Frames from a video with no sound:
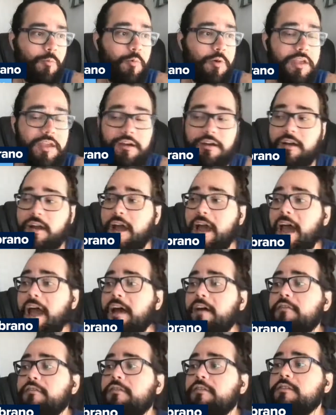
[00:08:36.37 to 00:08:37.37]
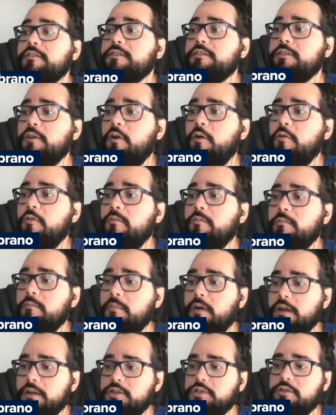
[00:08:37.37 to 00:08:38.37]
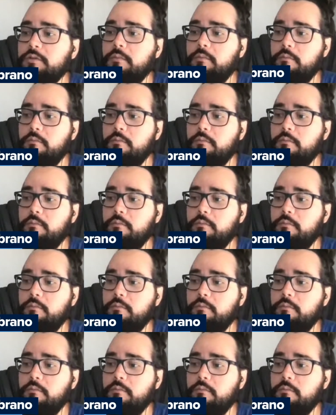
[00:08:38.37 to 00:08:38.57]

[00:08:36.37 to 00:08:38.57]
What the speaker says: We have so much